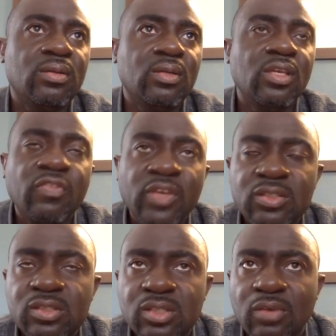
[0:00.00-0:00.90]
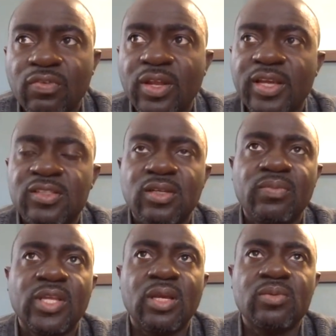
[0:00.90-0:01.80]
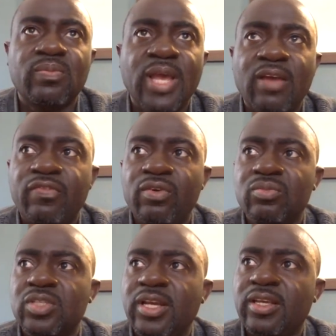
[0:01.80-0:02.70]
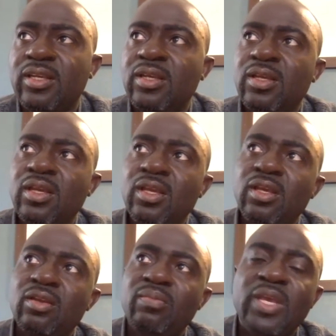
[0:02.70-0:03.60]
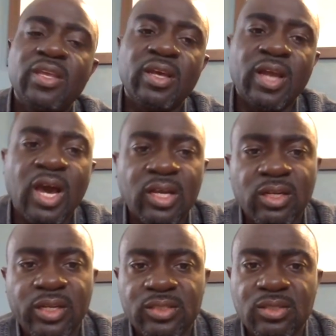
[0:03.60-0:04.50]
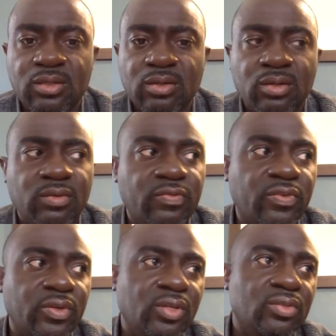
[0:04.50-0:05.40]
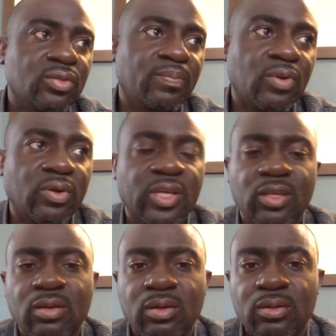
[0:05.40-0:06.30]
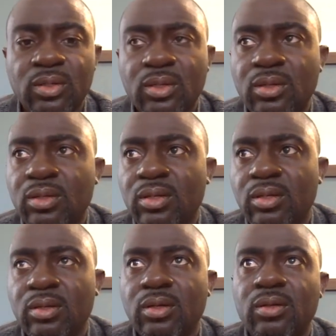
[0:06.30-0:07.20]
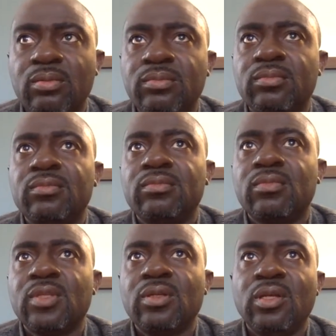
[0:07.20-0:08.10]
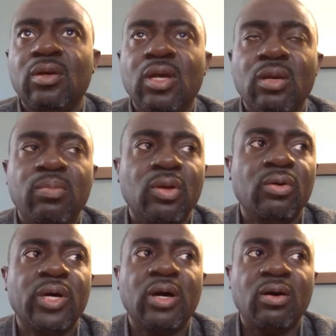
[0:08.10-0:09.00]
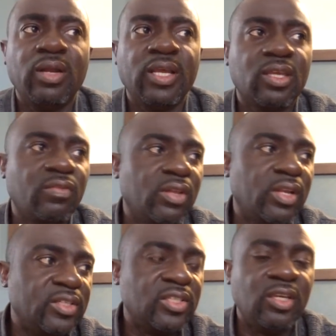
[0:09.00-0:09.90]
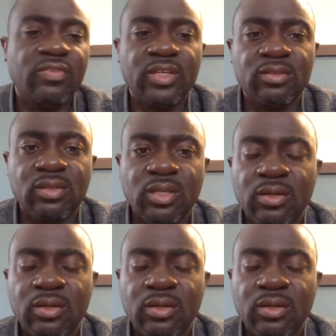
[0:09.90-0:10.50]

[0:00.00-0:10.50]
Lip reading: Even stuff like sometimes bathrooms, like, making an outlet, for you to plug in your, you know, hair blower, or like even like shaving,